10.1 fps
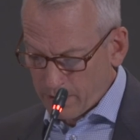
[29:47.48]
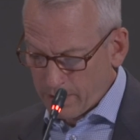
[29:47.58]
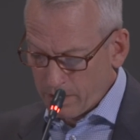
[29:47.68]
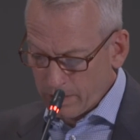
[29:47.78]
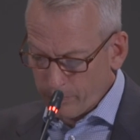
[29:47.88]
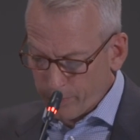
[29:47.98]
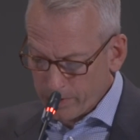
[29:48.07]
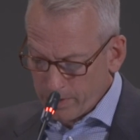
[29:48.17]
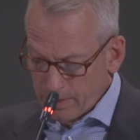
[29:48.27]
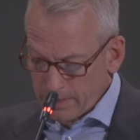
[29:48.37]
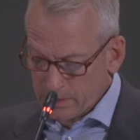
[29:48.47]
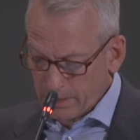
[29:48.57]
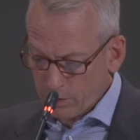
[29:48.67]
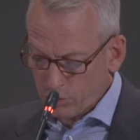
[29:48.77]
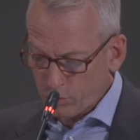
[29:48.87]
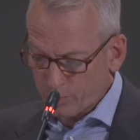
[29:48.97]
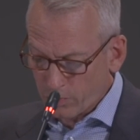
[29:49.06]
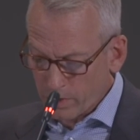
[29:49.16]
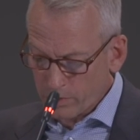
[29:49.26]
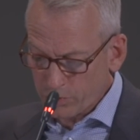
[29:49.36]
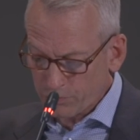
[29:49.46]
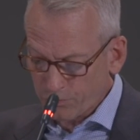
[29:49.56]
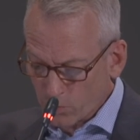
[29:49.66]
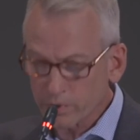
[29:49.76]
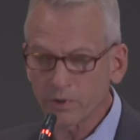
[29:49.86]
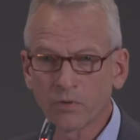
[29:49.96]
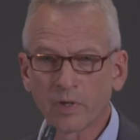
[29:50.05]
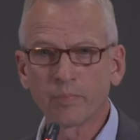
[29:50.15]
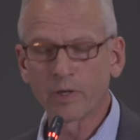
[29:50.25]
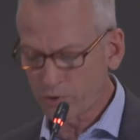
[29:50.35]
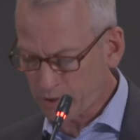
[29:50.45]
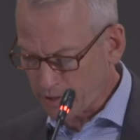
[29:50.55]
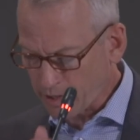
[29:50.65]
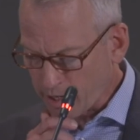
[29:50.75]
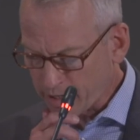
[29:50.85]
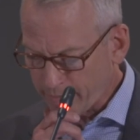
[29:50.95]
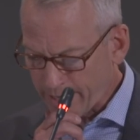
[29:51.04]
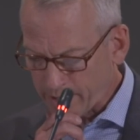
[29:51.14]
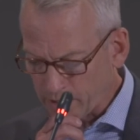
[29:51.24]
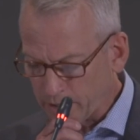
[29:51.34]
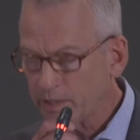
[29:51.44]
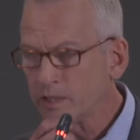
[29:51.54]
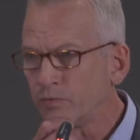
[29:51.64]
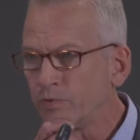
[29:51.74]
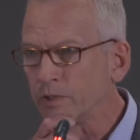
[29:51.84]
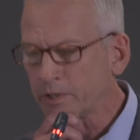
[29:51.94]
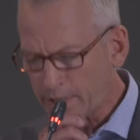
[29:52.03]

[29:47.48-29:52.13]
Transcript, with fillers: They then put these into prose for you and post it automatically in real